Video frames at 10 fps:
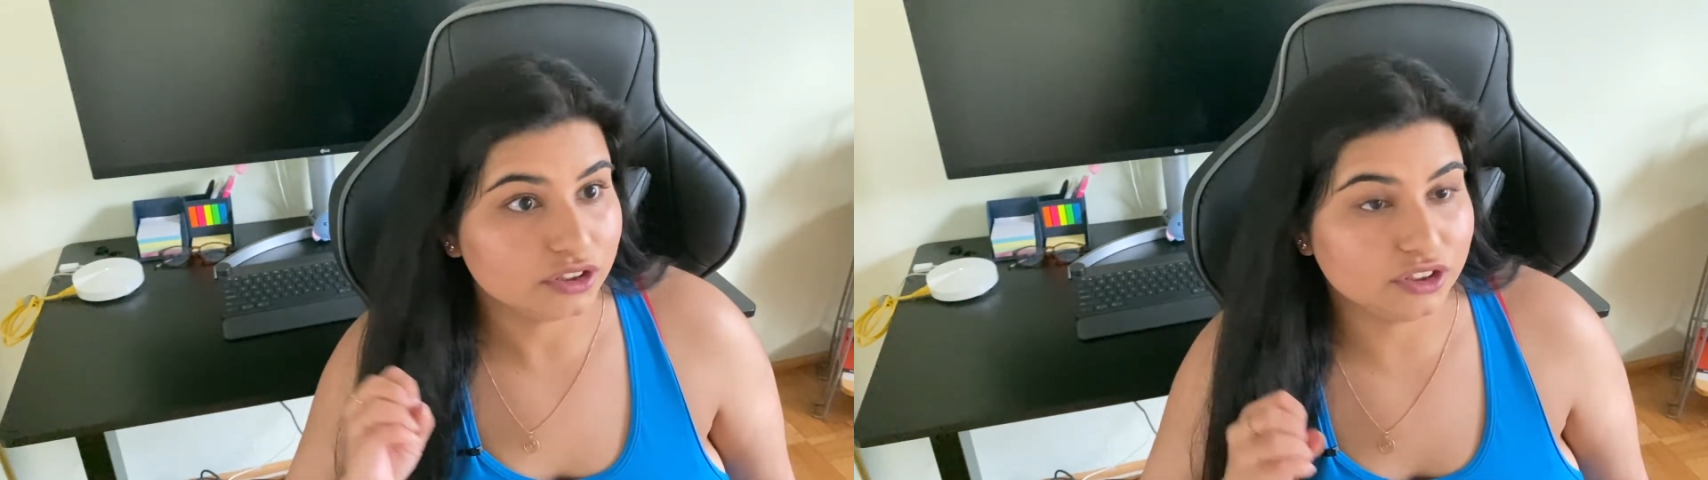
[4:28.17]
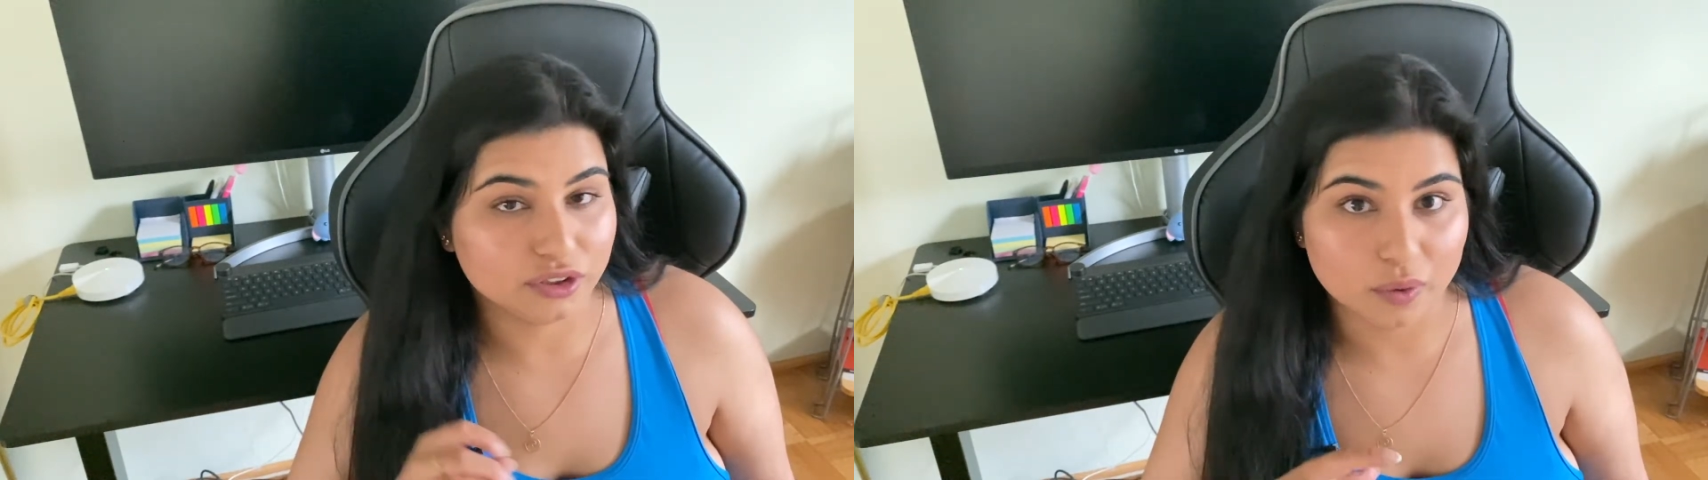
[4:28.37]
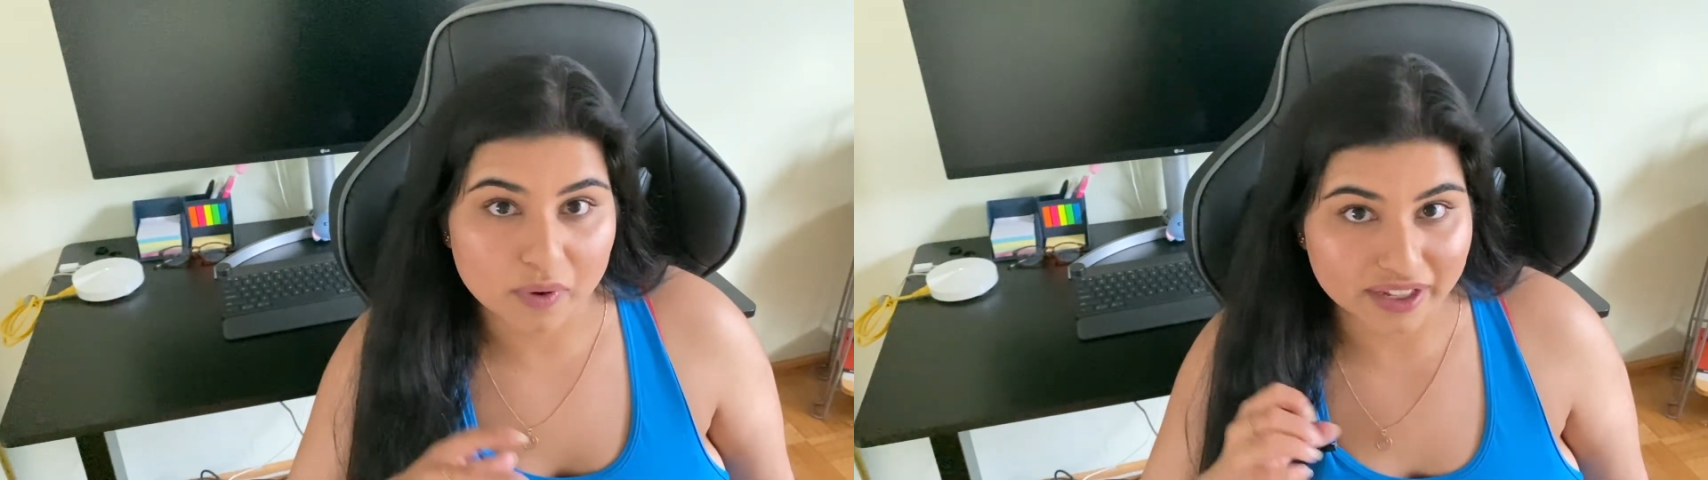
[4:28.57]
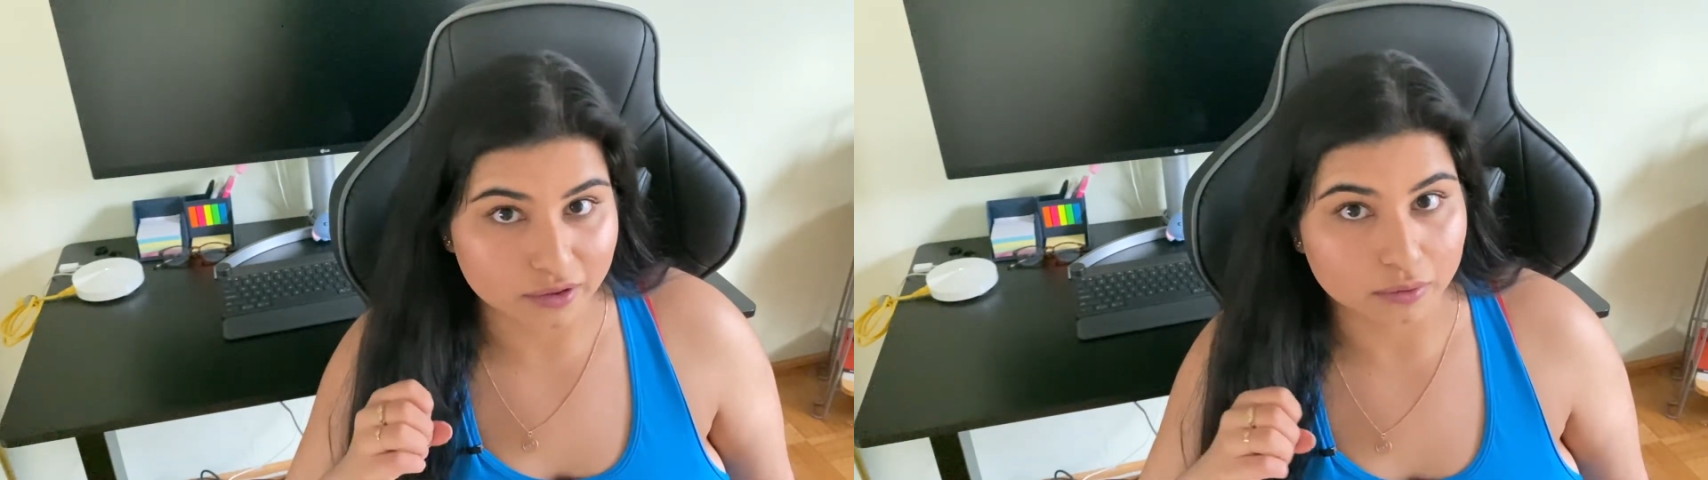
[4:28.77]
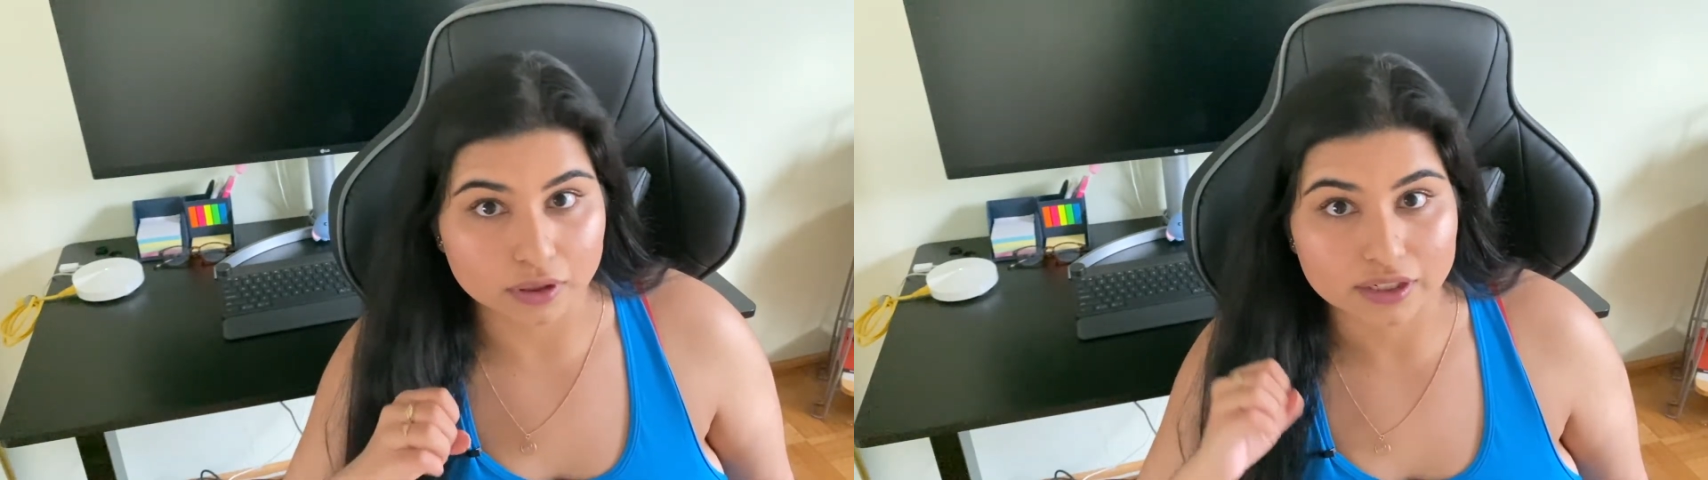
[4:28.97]
to the way
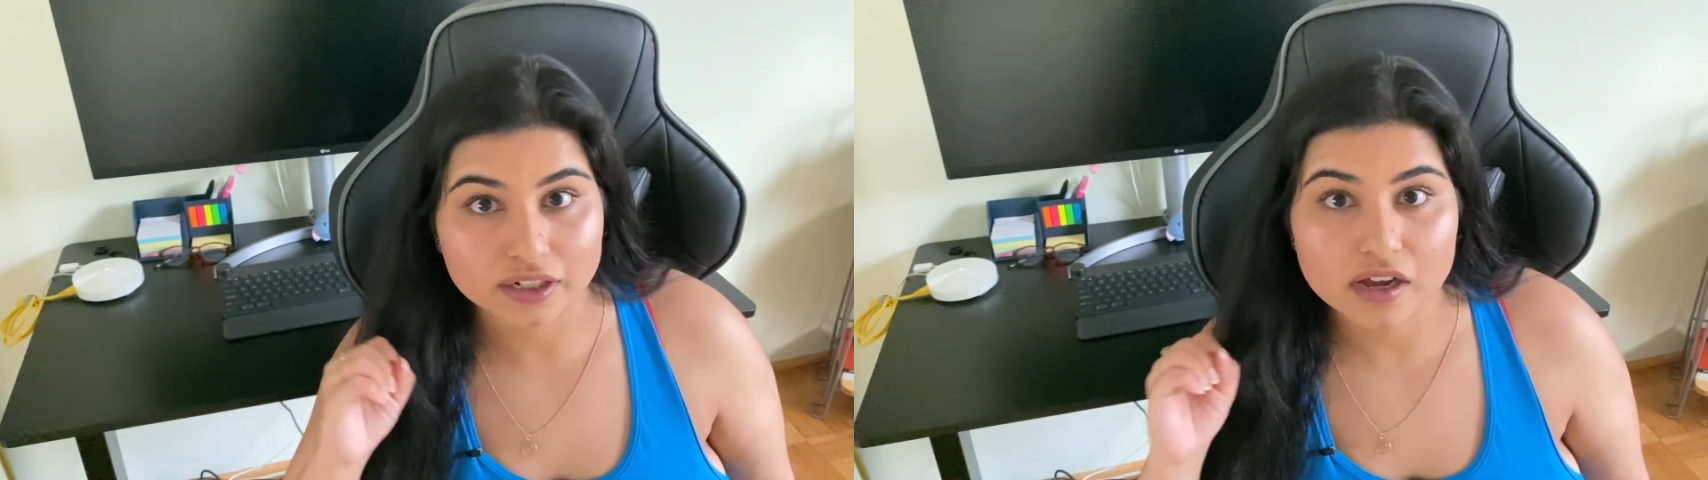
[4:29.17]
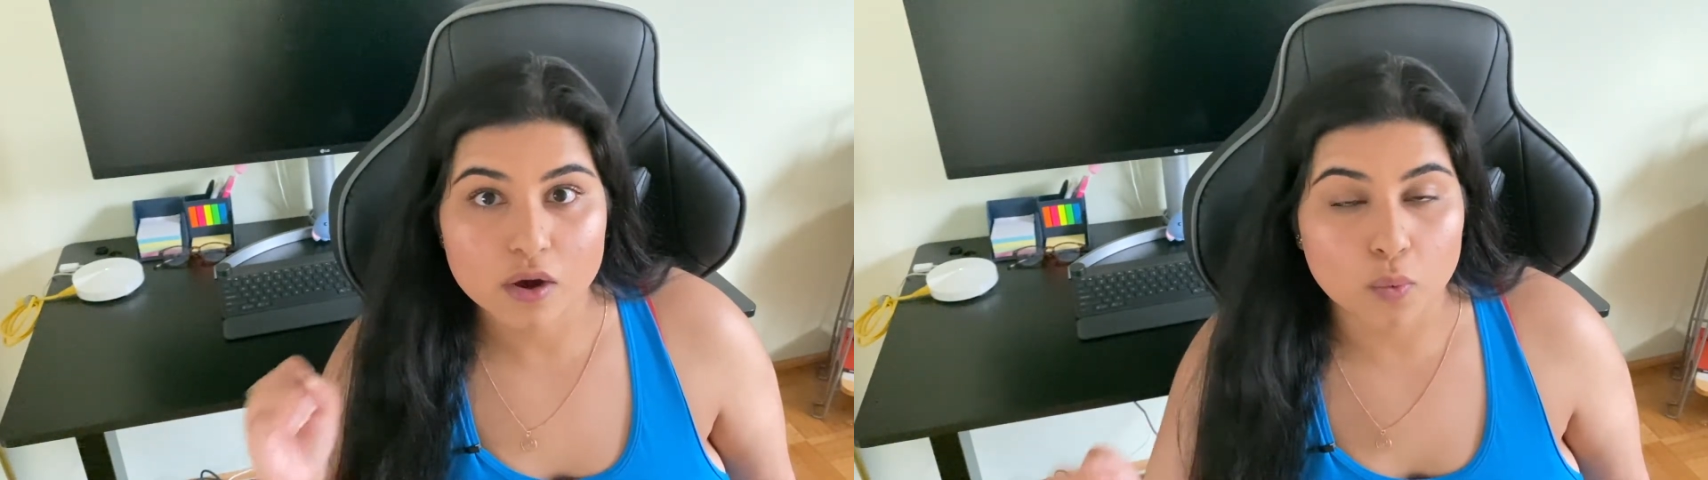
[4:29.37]
you work,